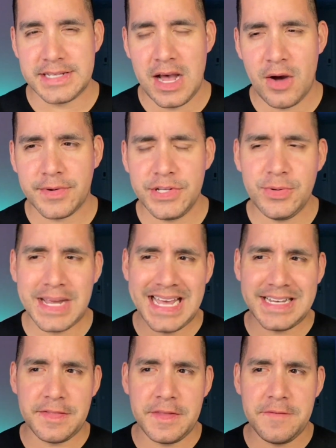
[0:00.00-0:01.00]
how can you
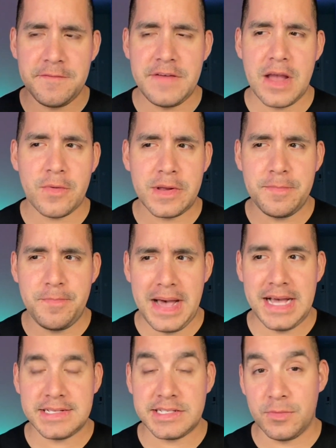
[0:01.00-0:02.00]
get the very
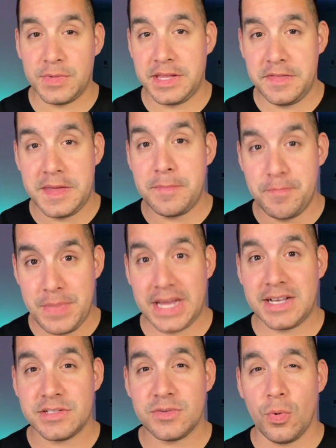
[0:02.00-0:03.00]
best and really the
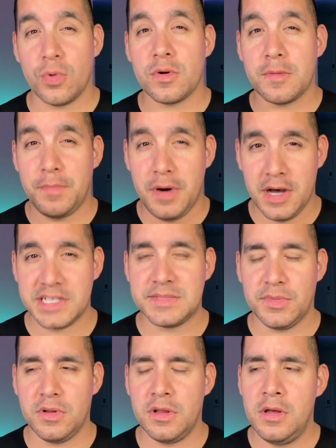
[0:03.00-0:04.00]
biggest order
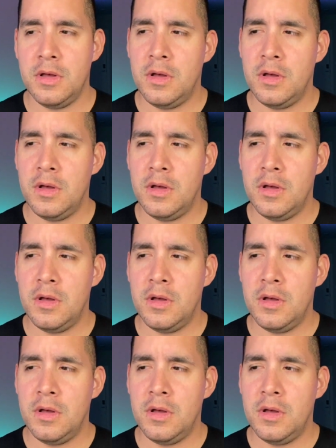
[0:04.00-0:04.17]
possible?